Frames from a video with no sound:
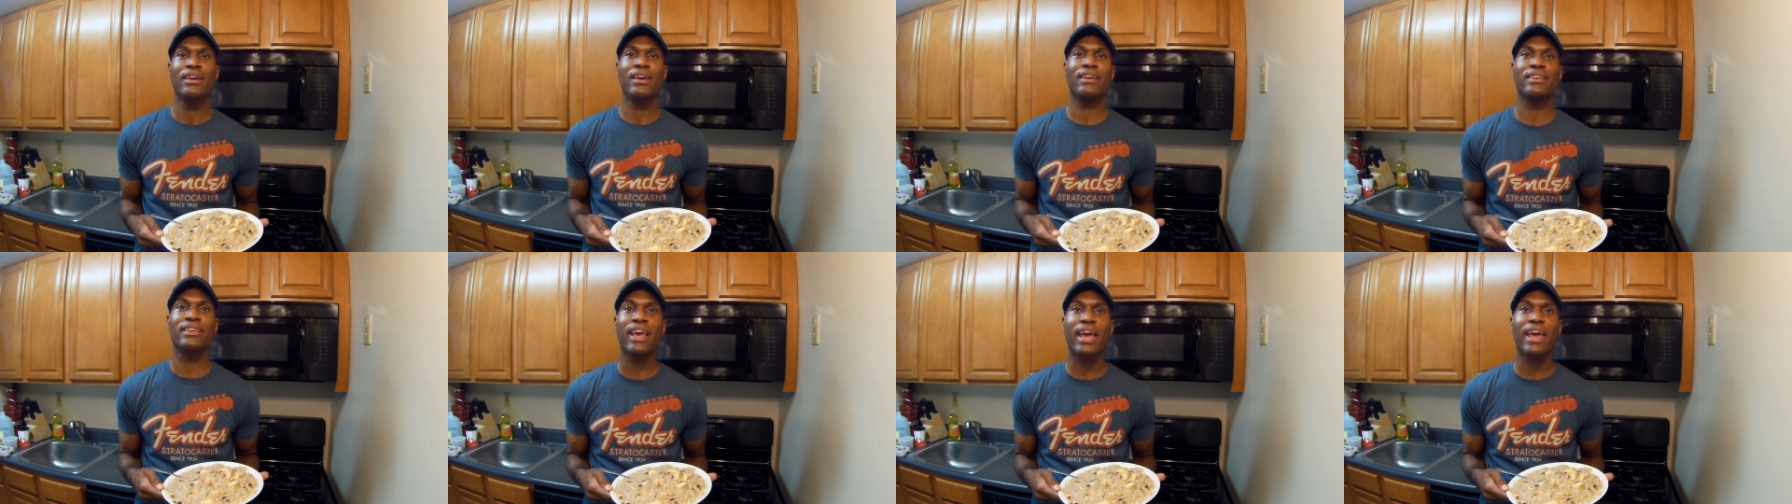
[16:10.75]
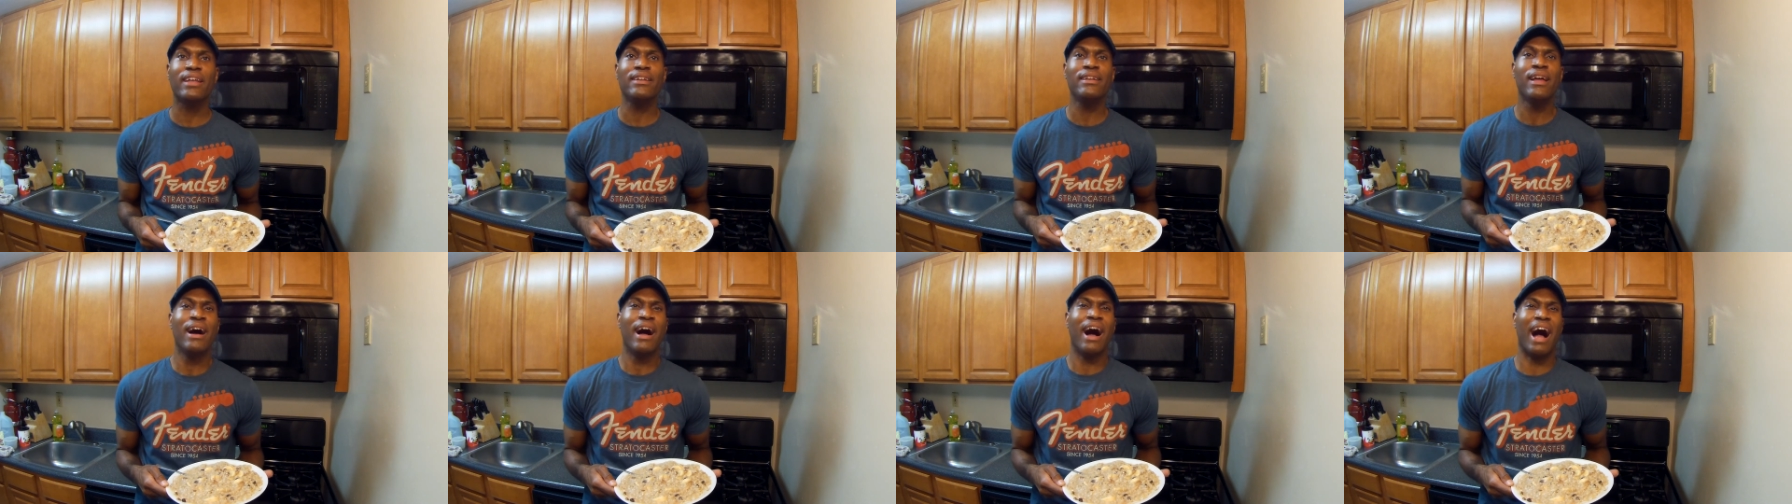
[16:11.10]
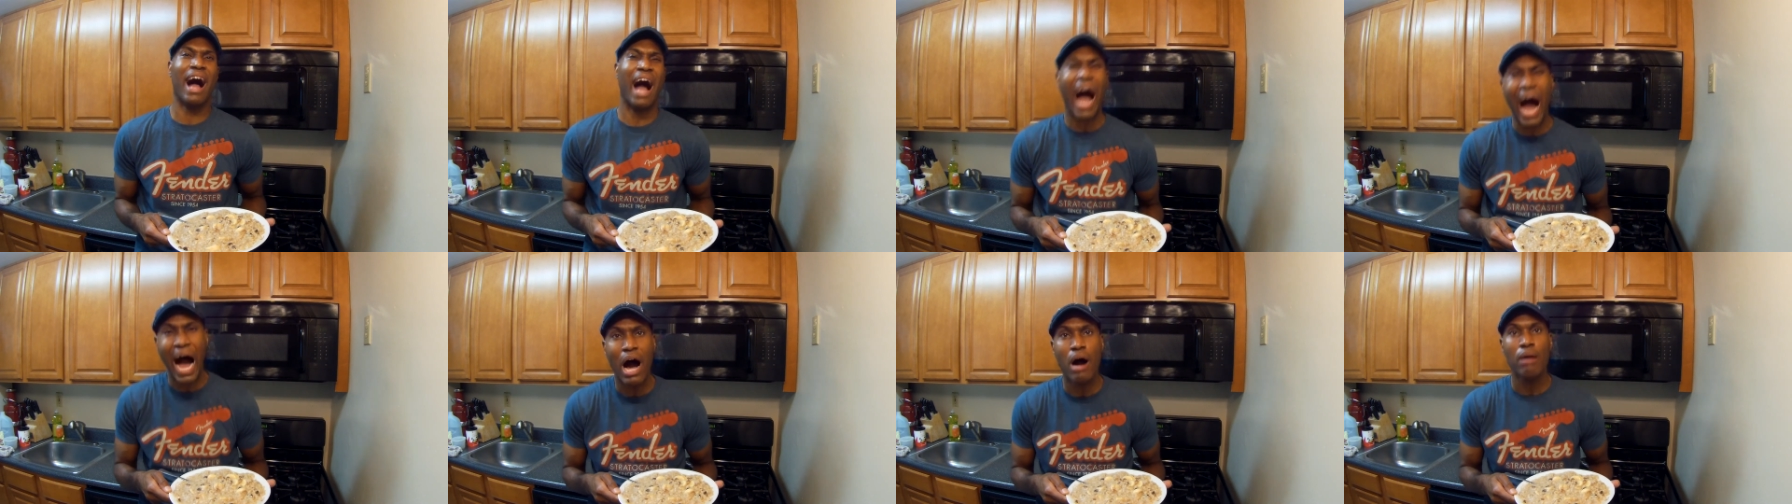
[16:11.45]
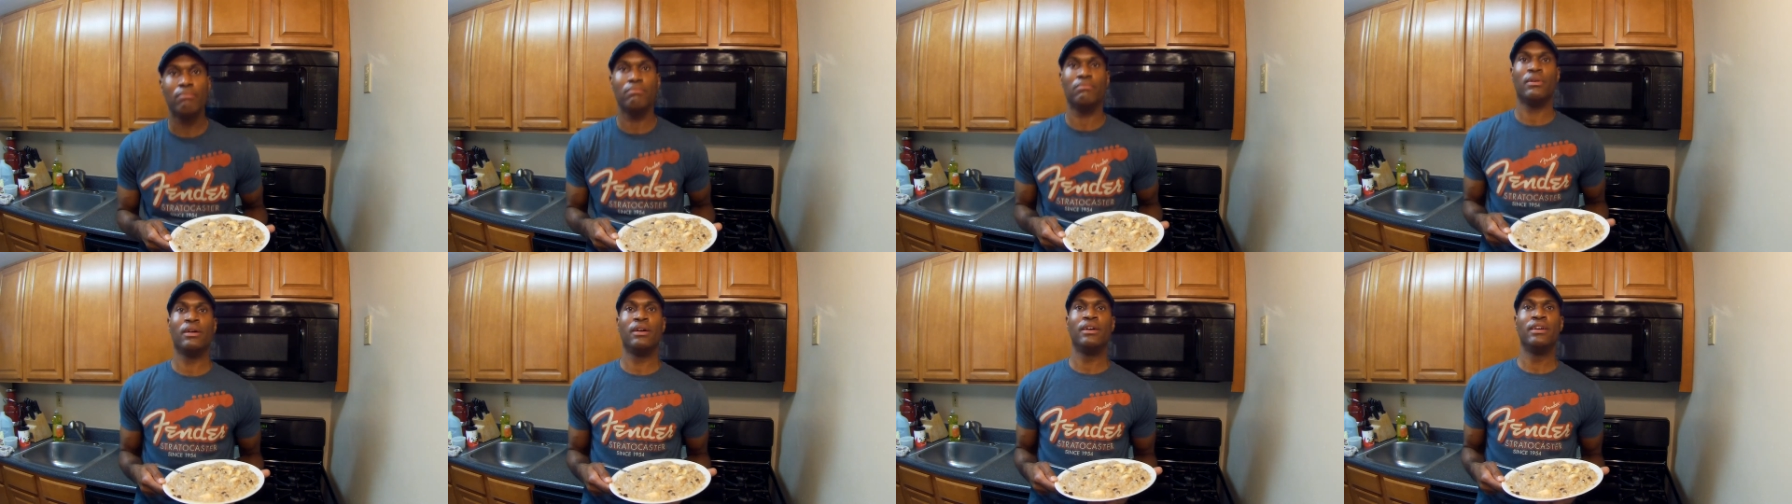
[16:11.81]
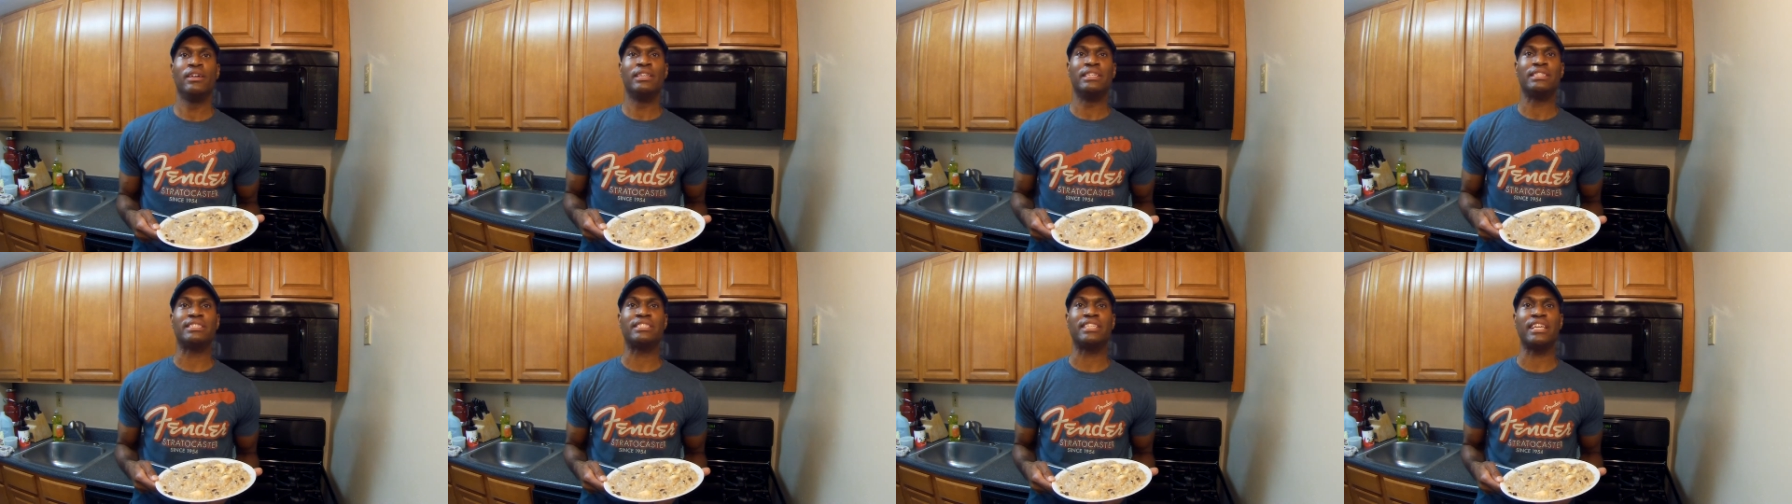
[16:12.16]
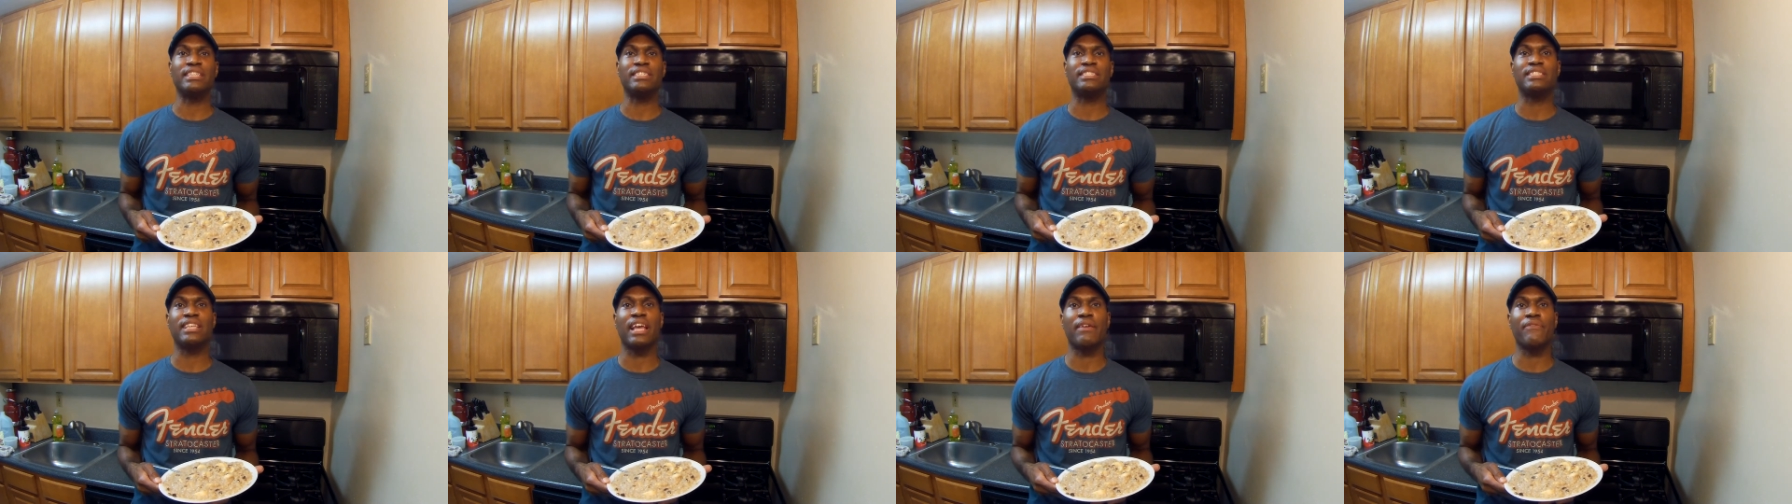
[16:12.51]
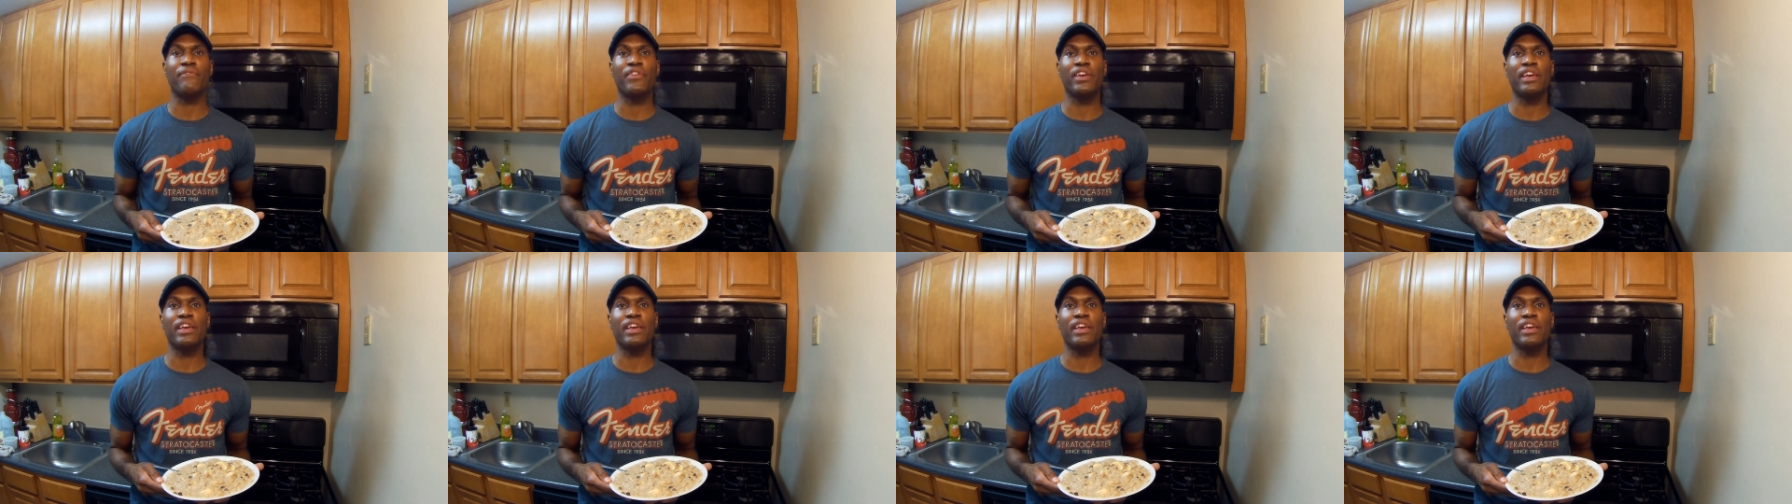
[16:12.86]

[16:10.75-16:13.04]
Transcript: Again, I'm Sensei